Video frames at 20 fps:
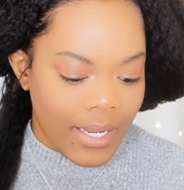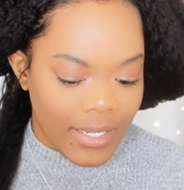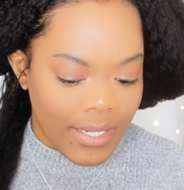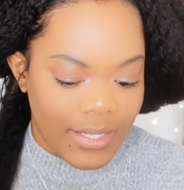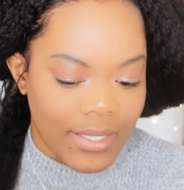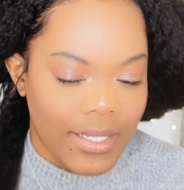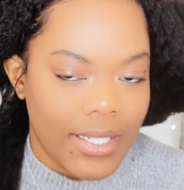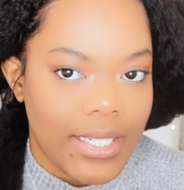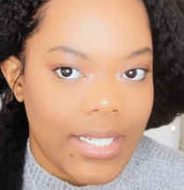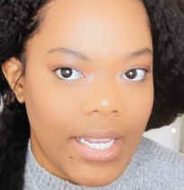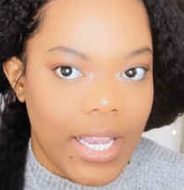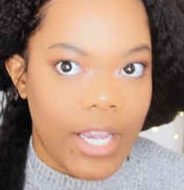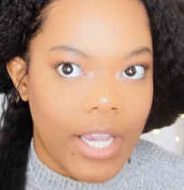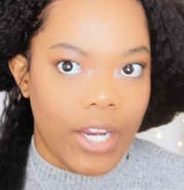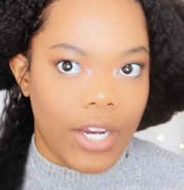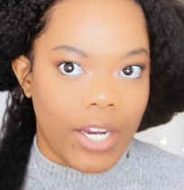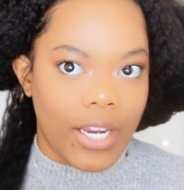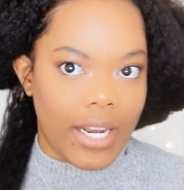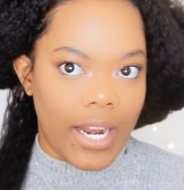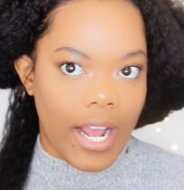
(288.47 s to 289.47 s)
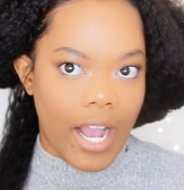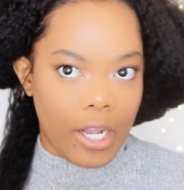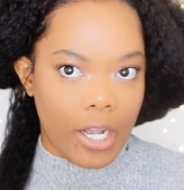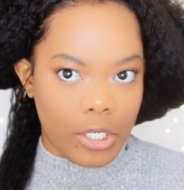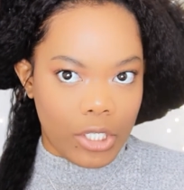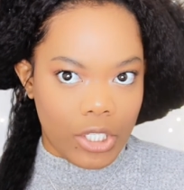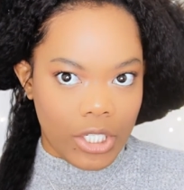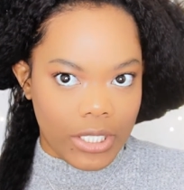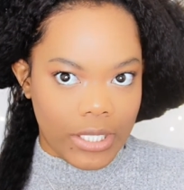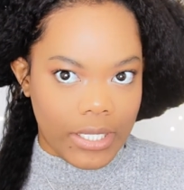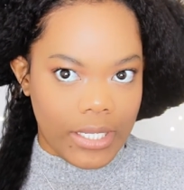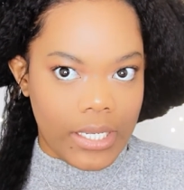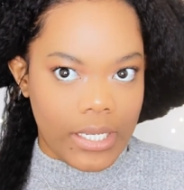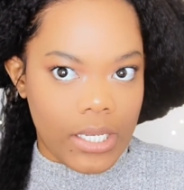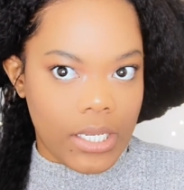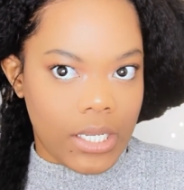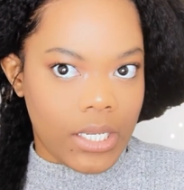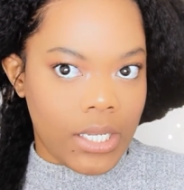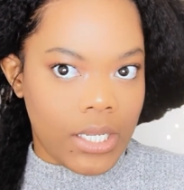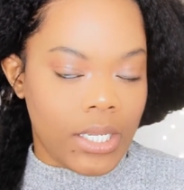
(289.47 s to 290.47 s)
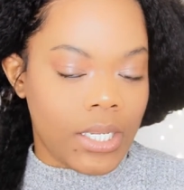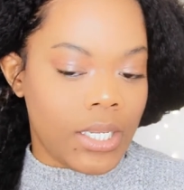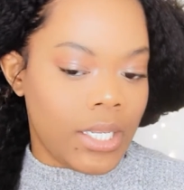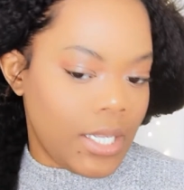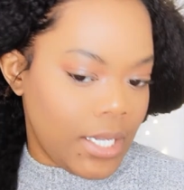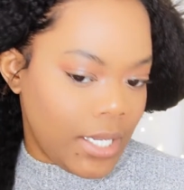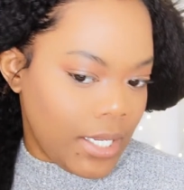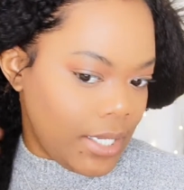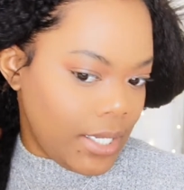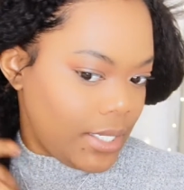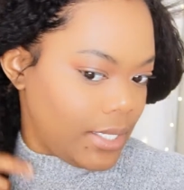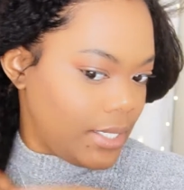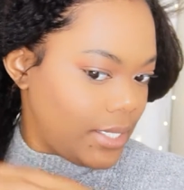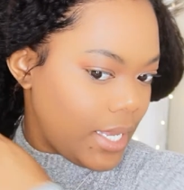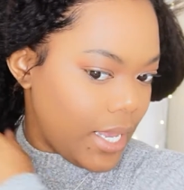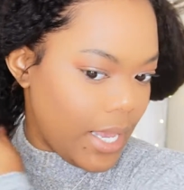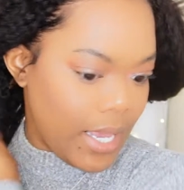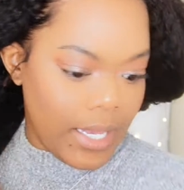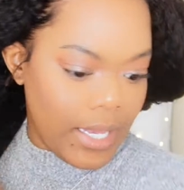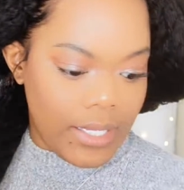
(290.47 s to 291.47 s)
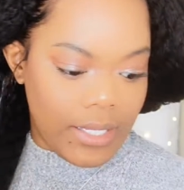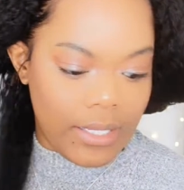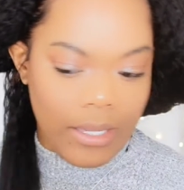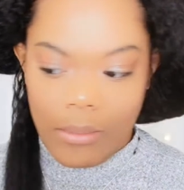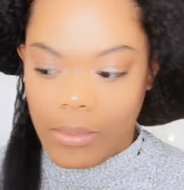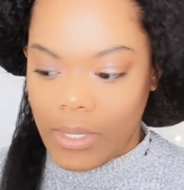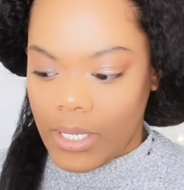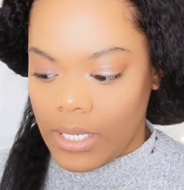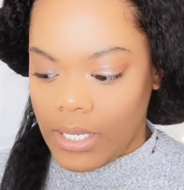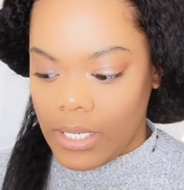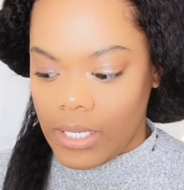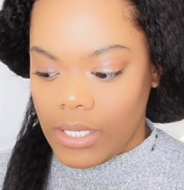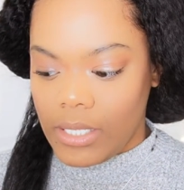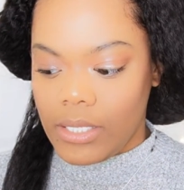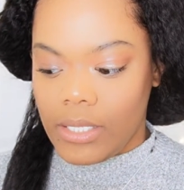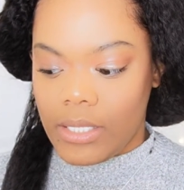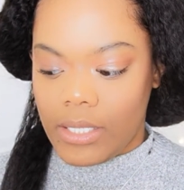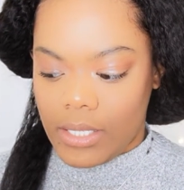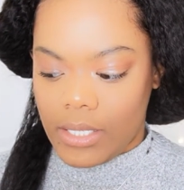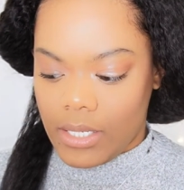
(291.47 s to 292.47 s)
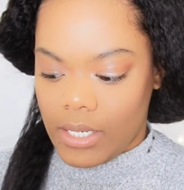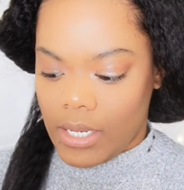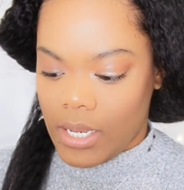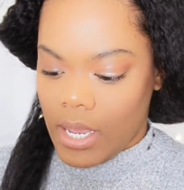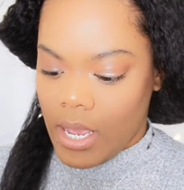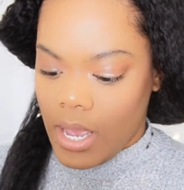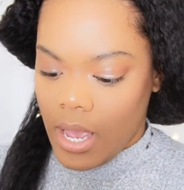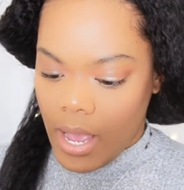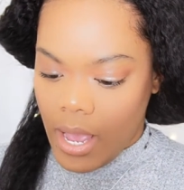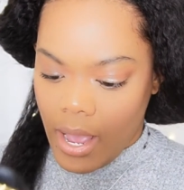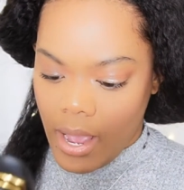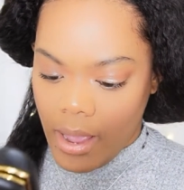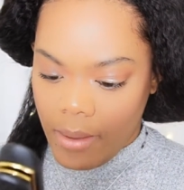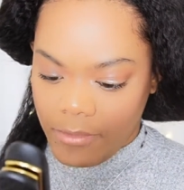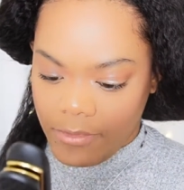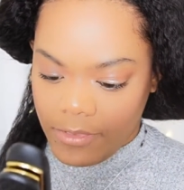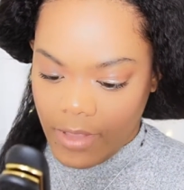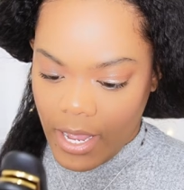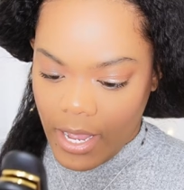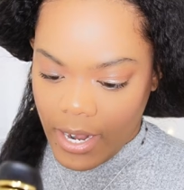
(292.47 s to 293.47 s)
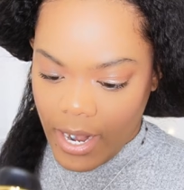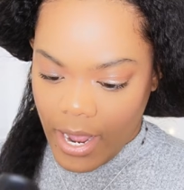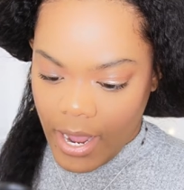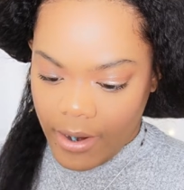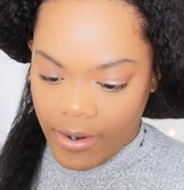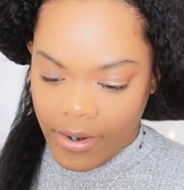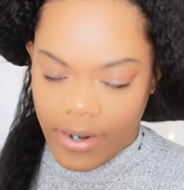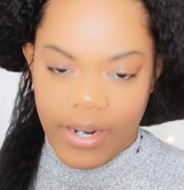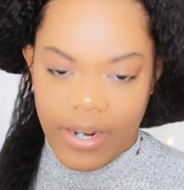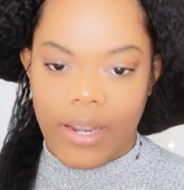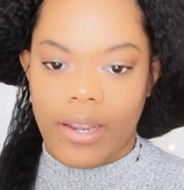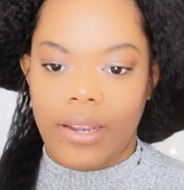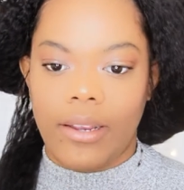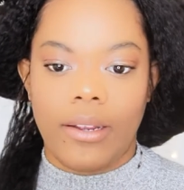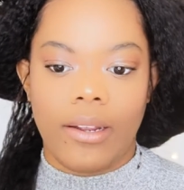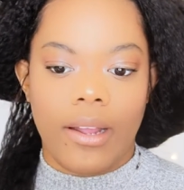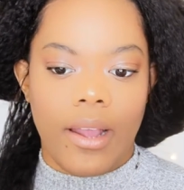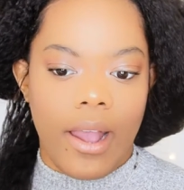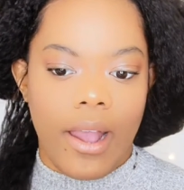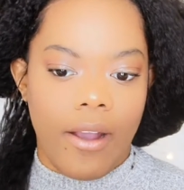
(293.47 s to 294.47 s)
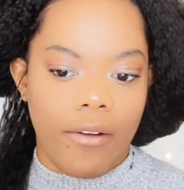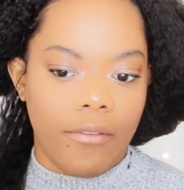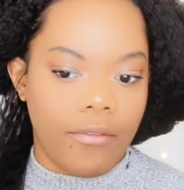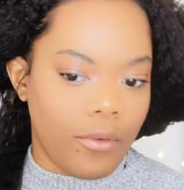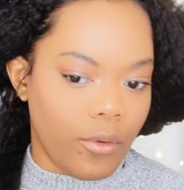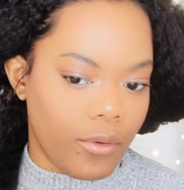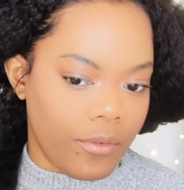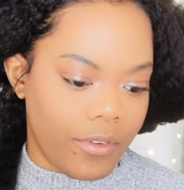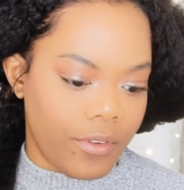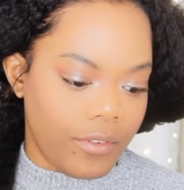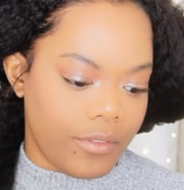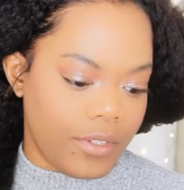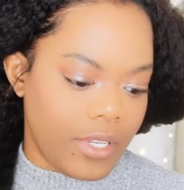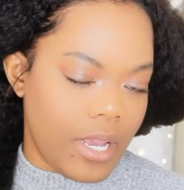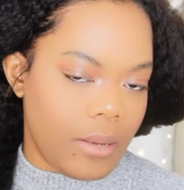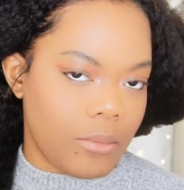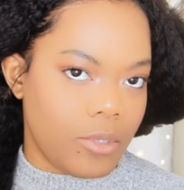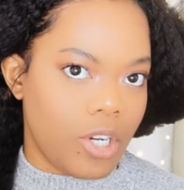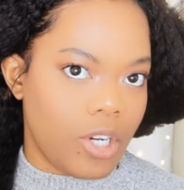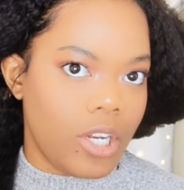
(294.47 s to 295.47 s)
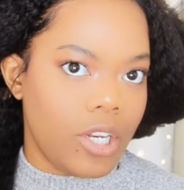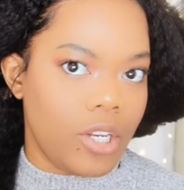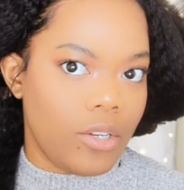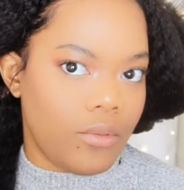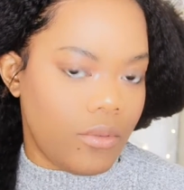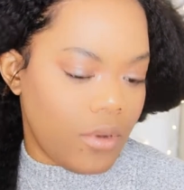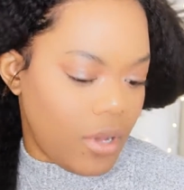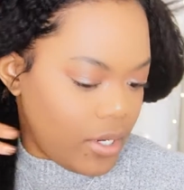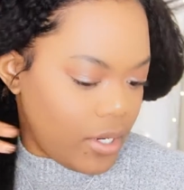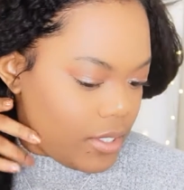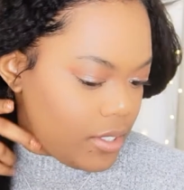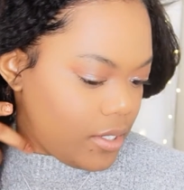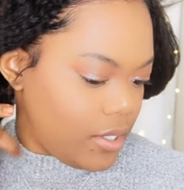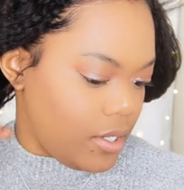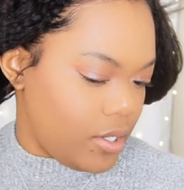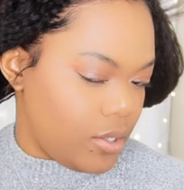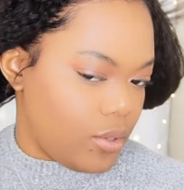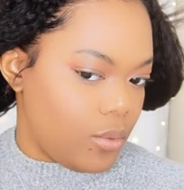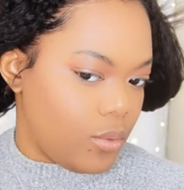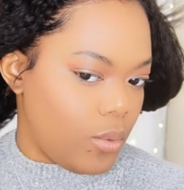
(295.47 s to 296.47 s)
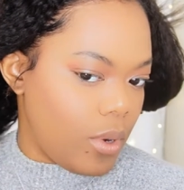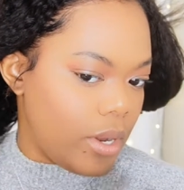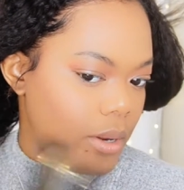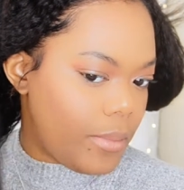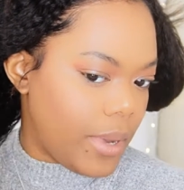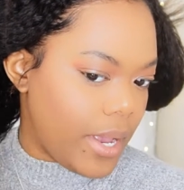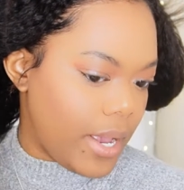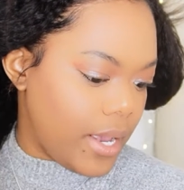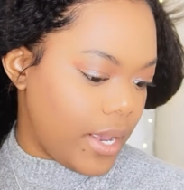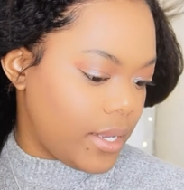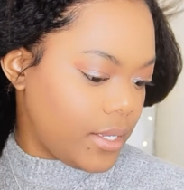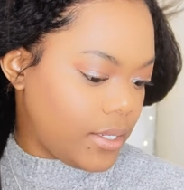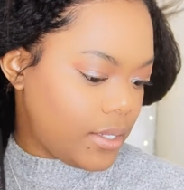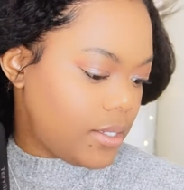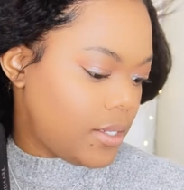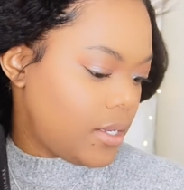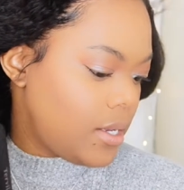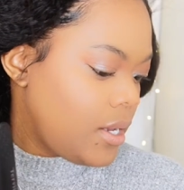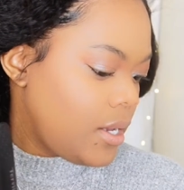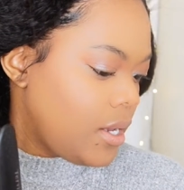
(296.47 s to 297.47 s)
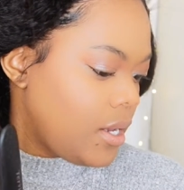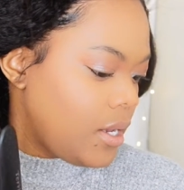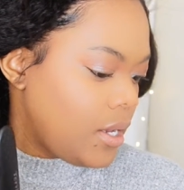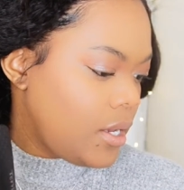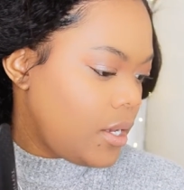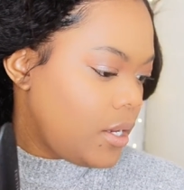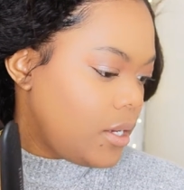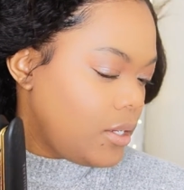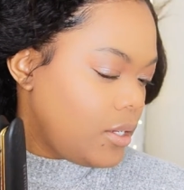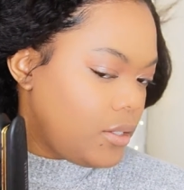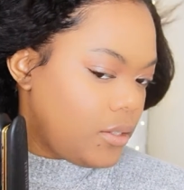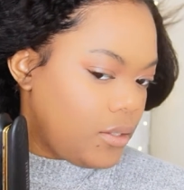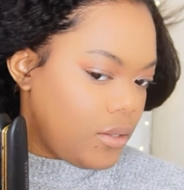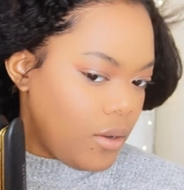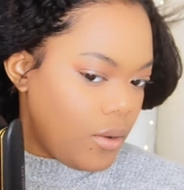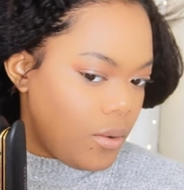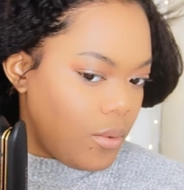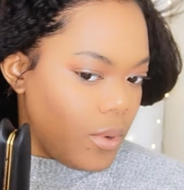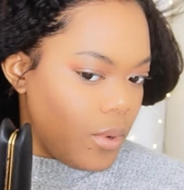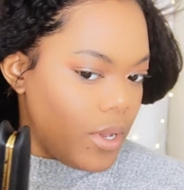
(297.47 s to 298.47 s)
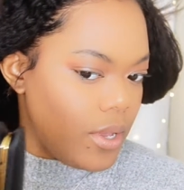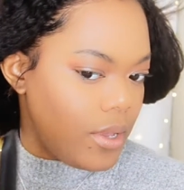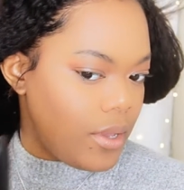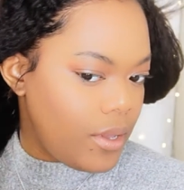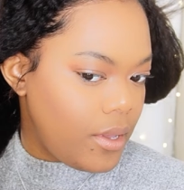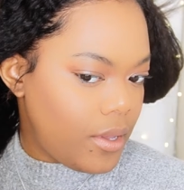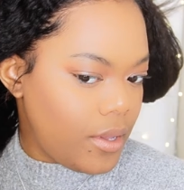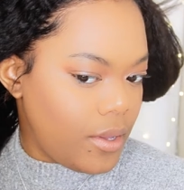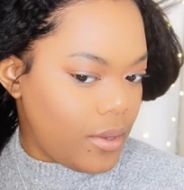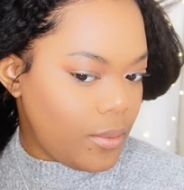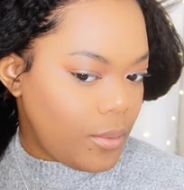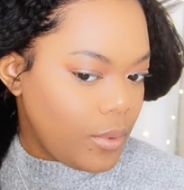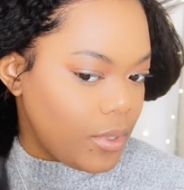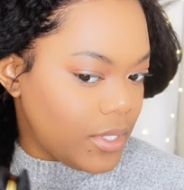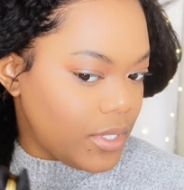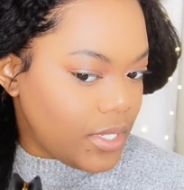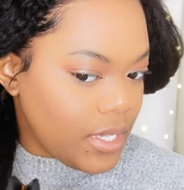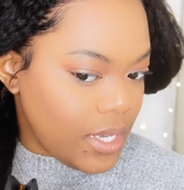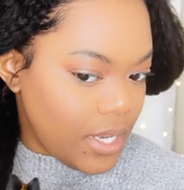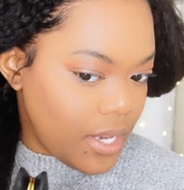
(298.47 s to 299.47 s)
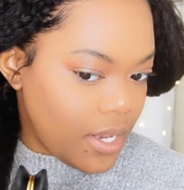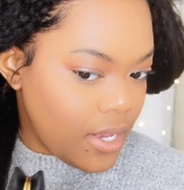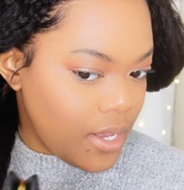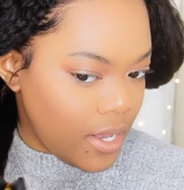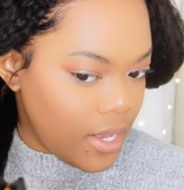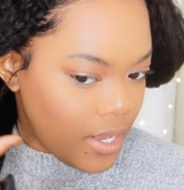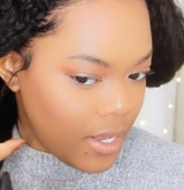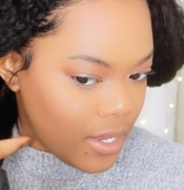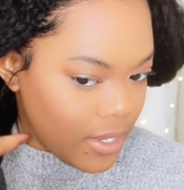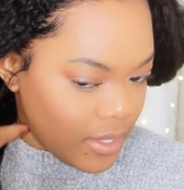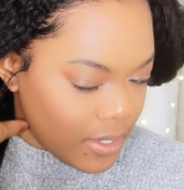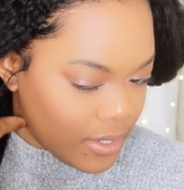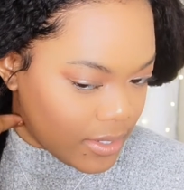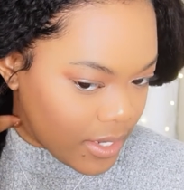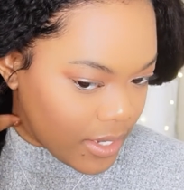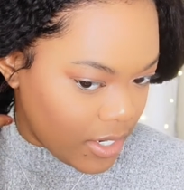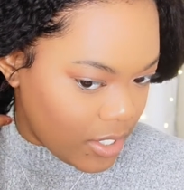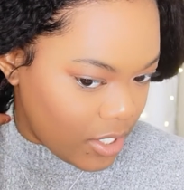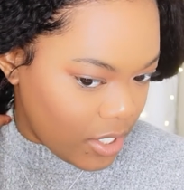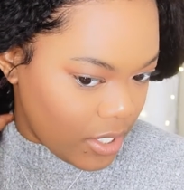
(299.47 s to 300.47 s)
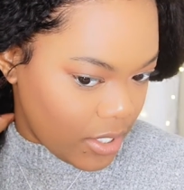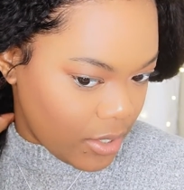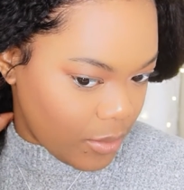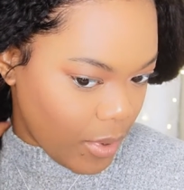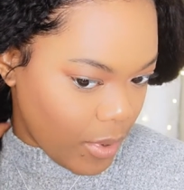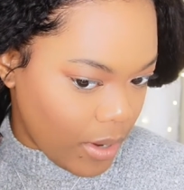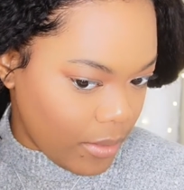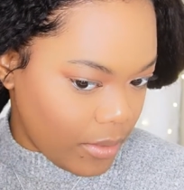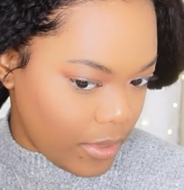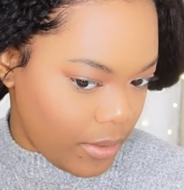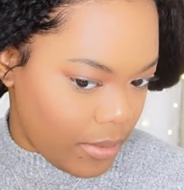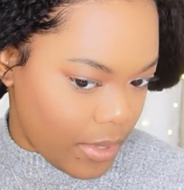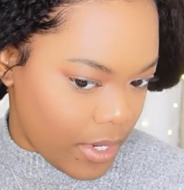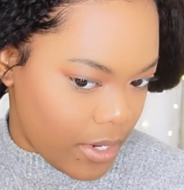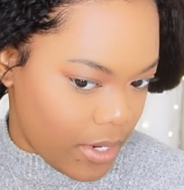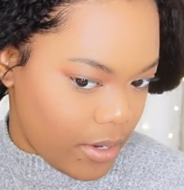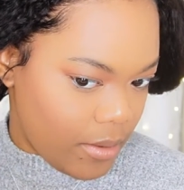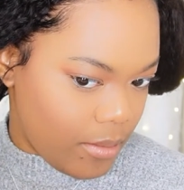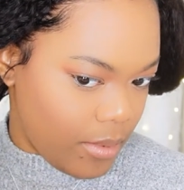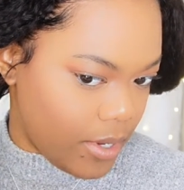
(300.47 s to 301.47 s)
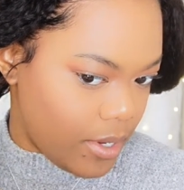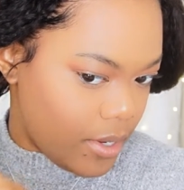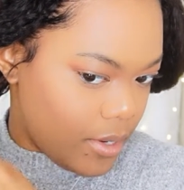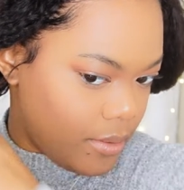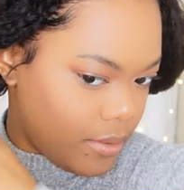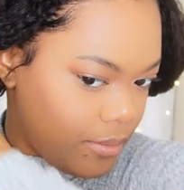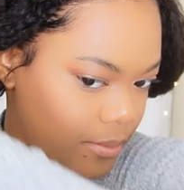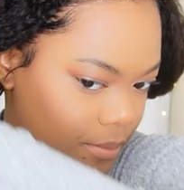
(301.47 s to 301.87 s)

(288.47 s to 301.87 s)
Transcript: this hair can actually take some heat. I'm flat ironing at 450. I'm trying to honestly do one pass, so we'll see. The section is probably big, but